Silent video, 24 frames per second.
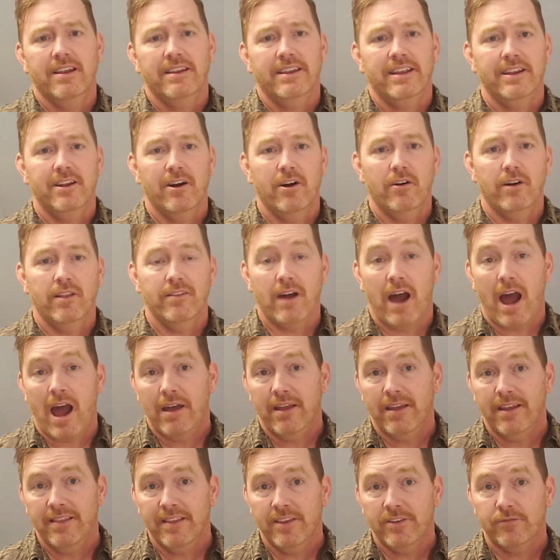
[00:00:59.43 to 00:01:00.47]
You know,
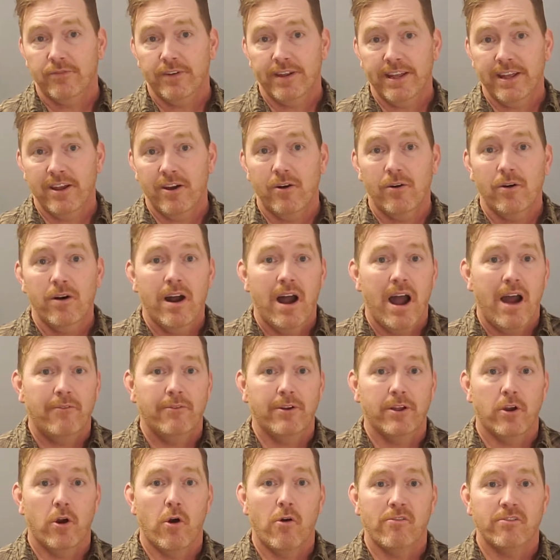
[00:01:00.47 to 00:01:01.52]
in this video, I'm gonna
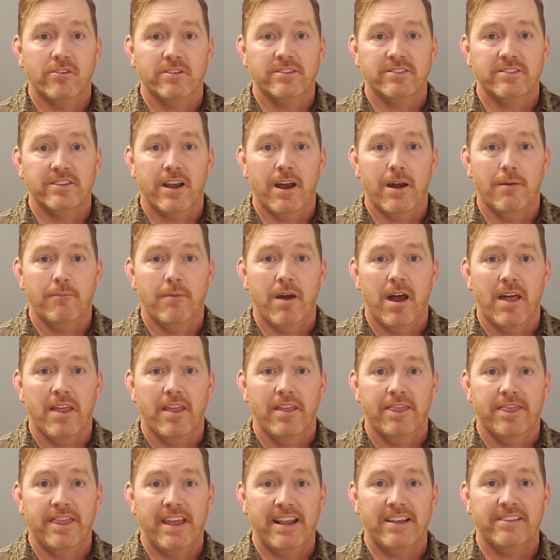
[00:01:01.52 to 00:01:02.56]
go over some
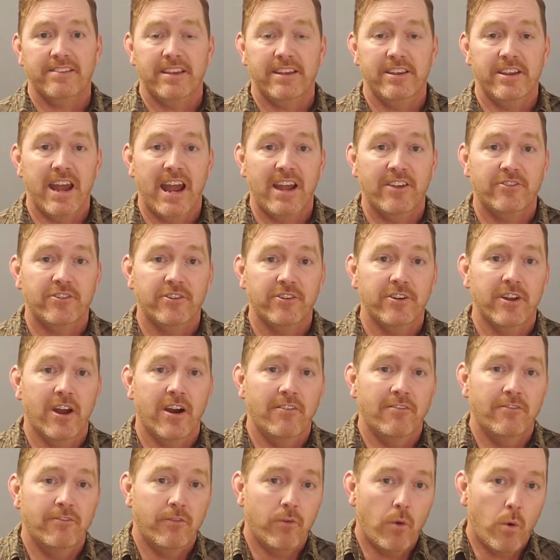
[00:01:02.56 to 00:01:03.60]
things that you guys should
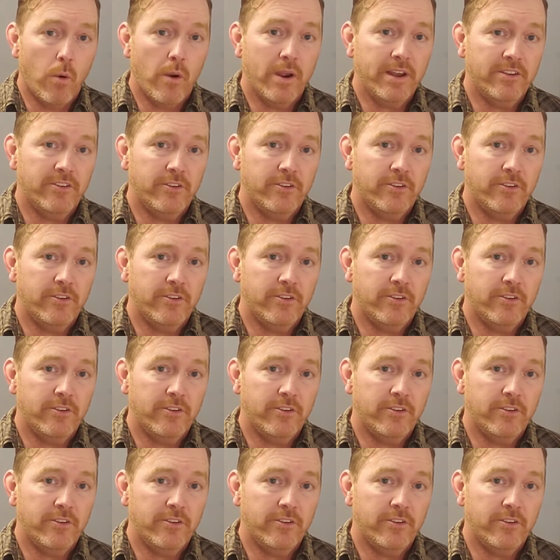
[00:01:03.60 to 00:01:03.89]
avoid